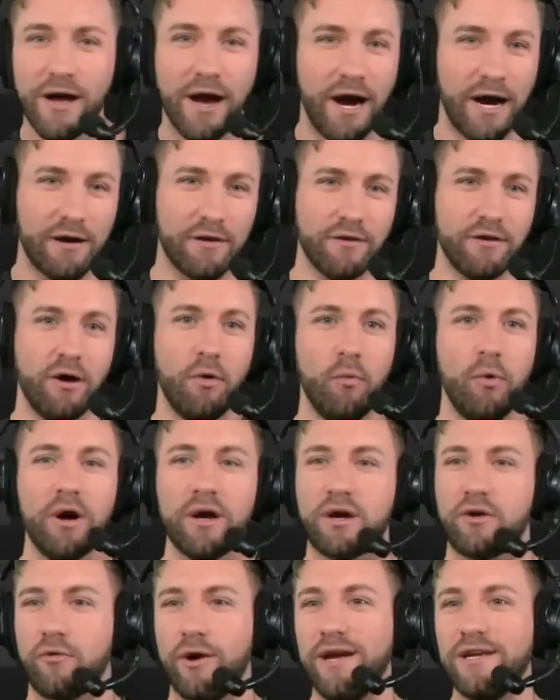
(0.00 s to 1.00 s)
I don't know
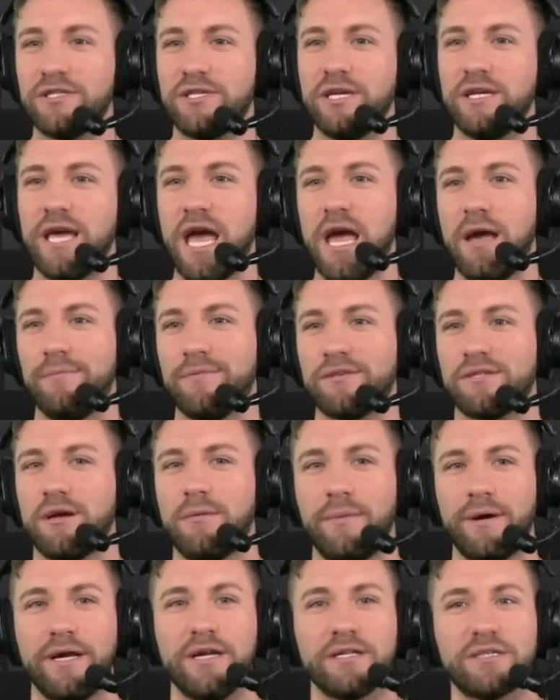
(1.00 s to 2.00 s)
what crazy game is on
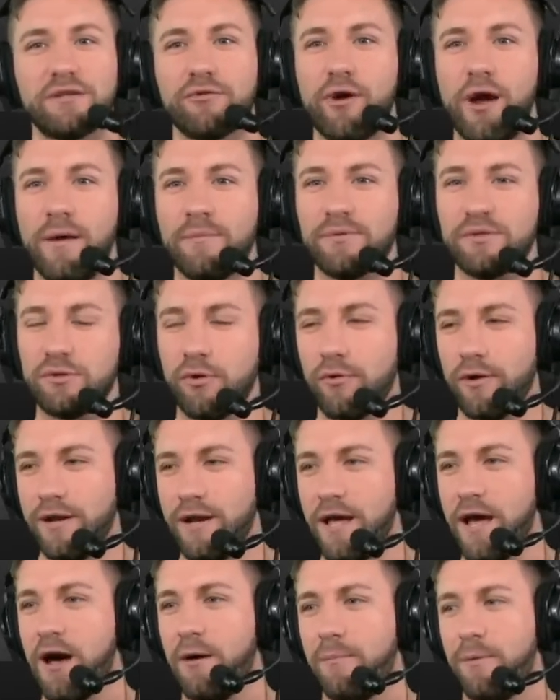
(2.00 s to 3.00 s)
my Instagram story
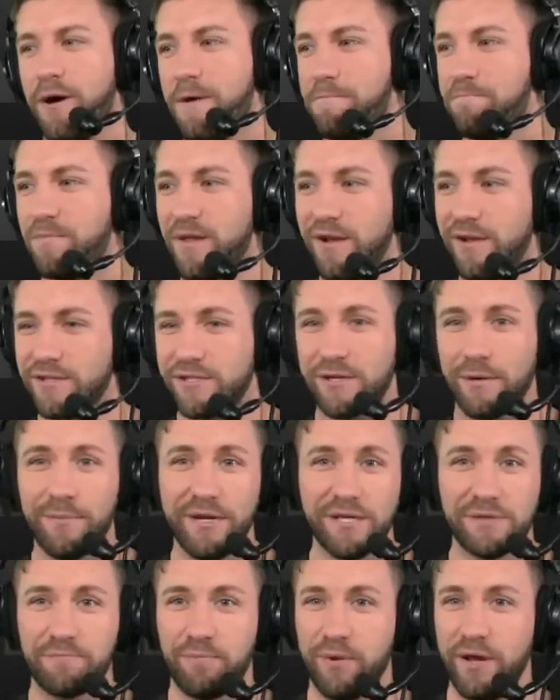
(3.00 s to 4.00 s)
now, but
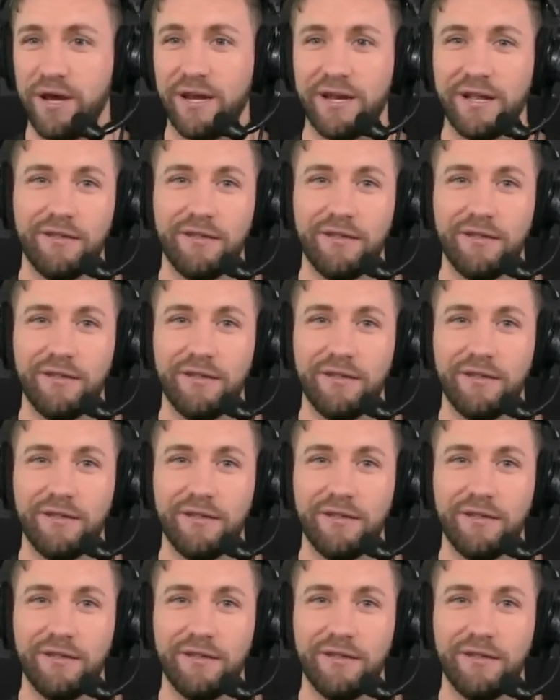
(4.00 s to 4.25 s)
somebody's playing.